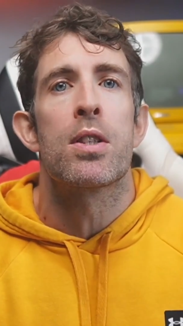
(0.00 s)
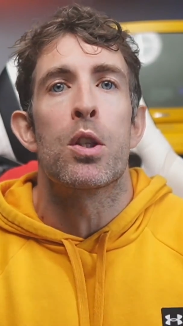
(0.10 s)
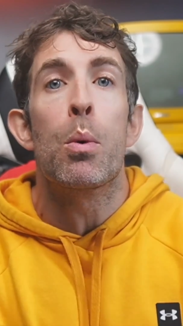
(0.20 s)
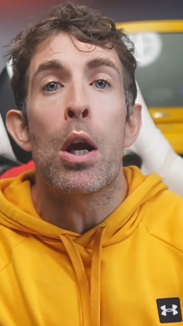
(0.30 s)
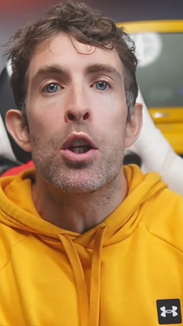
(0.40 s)

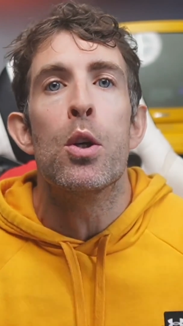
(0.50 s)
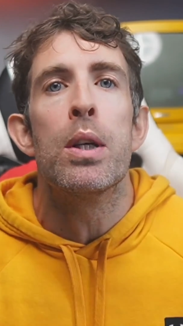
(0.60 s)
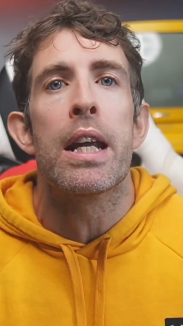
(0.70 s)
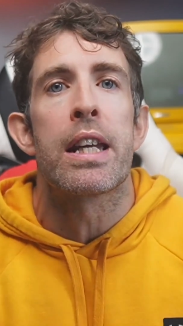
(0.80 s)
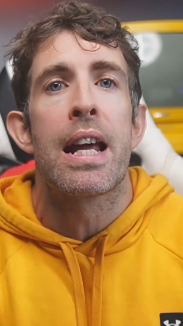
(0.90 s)
to
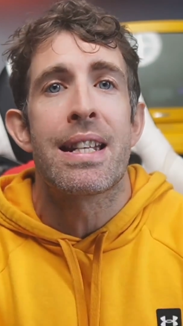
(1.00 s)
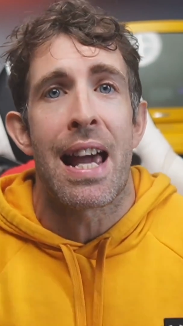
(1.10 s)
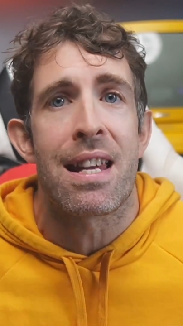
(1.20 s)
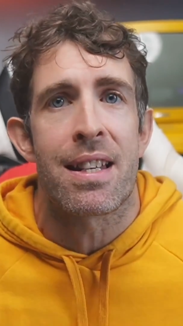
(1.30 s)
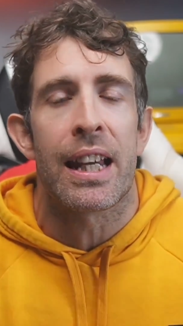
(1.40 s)
unit
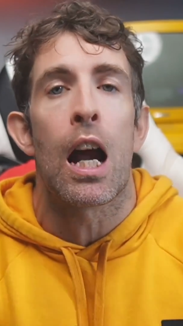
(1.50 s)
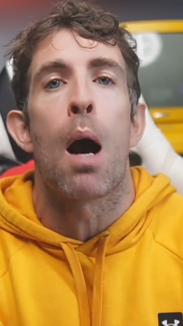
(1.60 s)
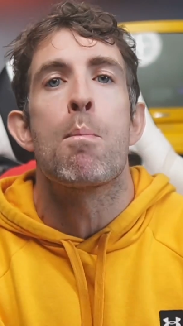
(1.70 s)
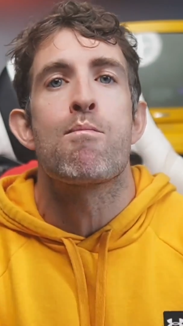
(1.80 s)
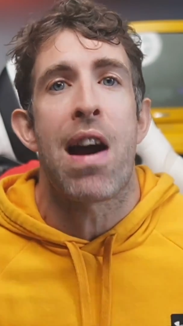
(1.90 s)
testing
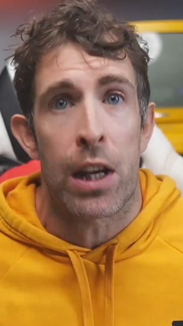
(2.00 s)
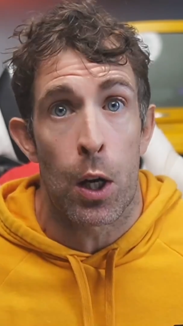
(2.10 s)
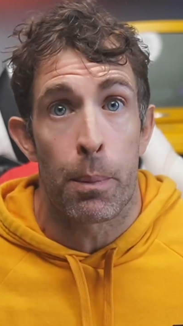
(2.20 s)
Umbraco.